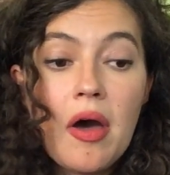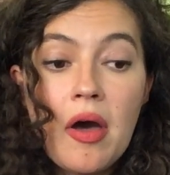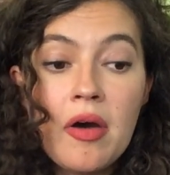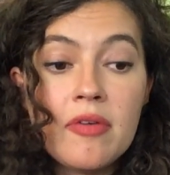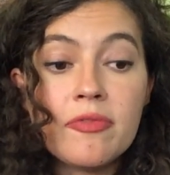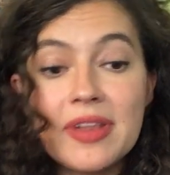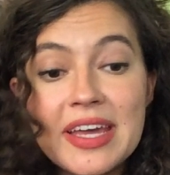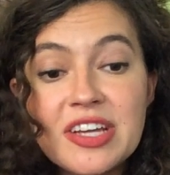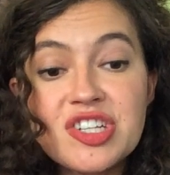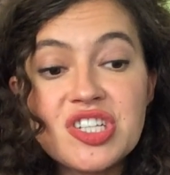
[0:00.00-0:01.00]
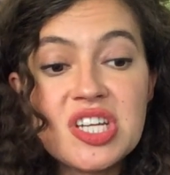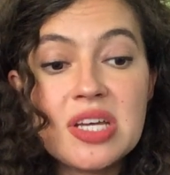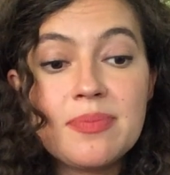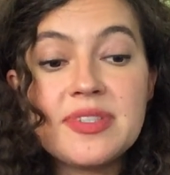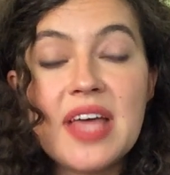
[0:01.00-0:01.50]
of
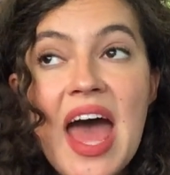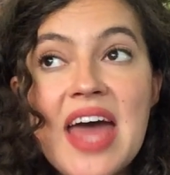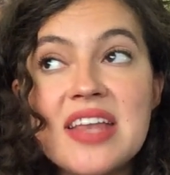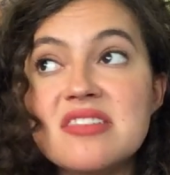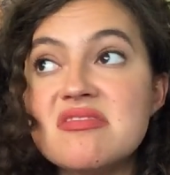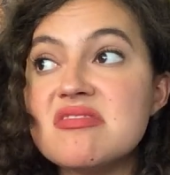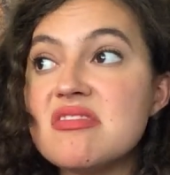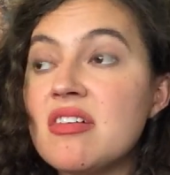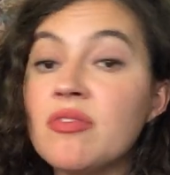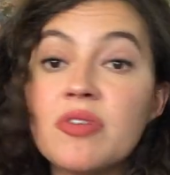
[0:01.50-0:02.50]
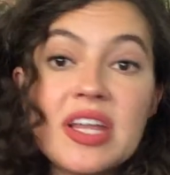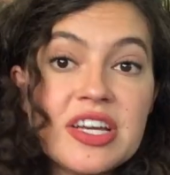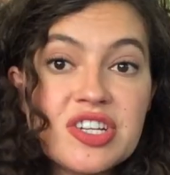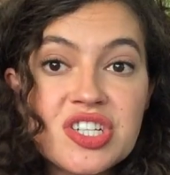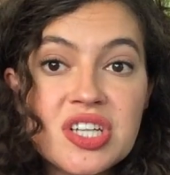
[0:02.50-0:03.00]
relationships, and of
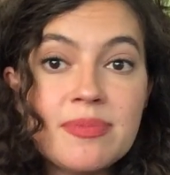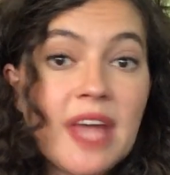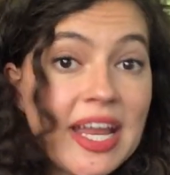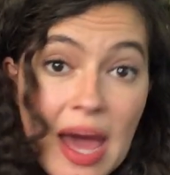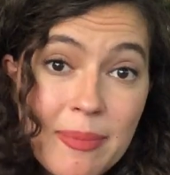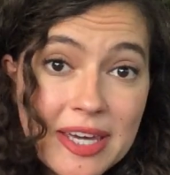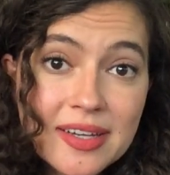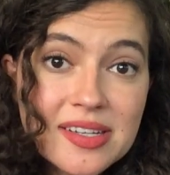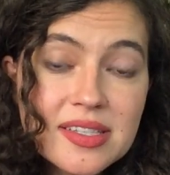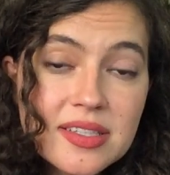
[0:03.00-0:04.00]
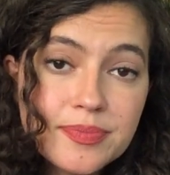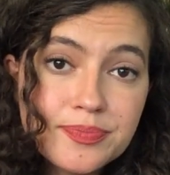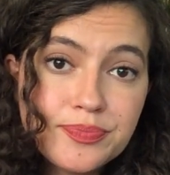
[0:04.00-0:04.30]
relationship dynamics.